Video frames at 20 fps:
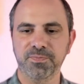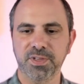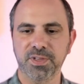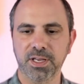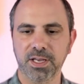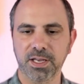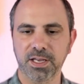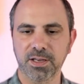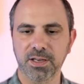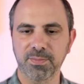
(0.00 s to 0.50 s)

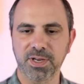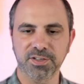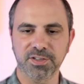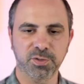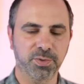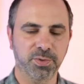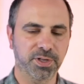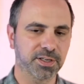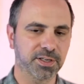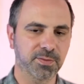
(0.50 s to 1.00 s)
master
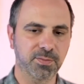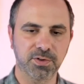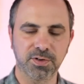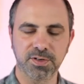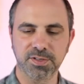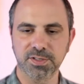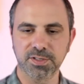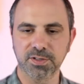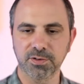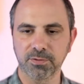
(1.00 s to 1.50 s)
plan
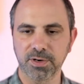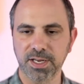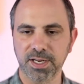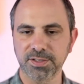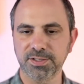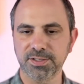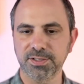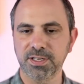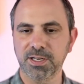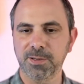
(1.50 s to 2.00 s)
communities, and the
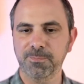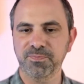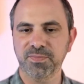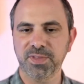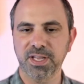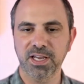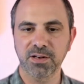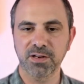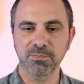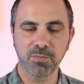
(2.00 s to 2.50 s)
rest.
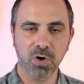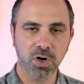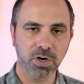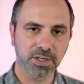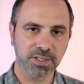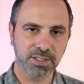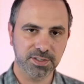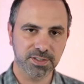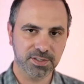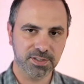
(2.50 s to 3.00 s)
And
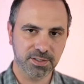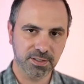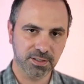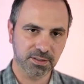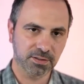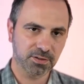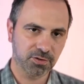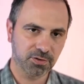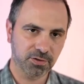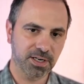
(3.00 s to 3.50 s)
Mark is
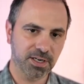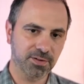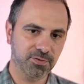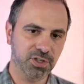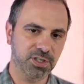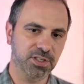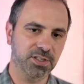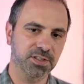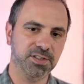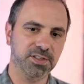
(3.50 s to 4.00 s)
the creative
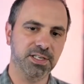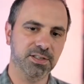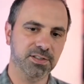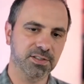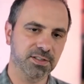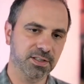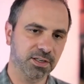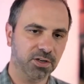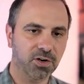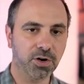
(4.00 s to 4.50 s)
genius. He
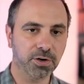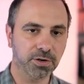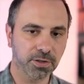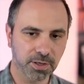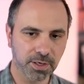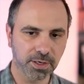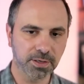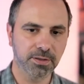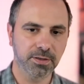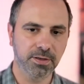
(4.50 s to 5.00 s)
is the
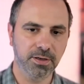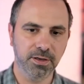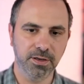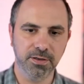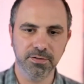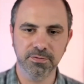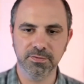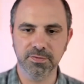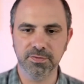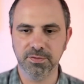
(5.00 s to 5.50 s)
Carla
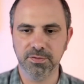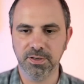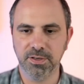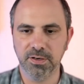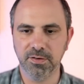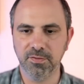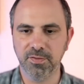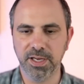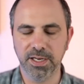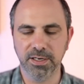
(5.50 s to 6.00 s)
of
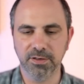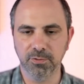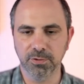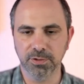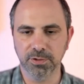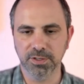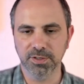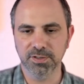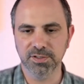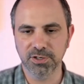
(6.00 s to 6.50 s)
that
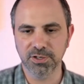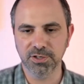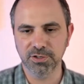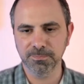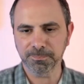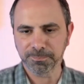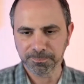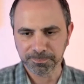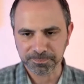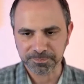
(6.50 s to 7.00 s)
organization.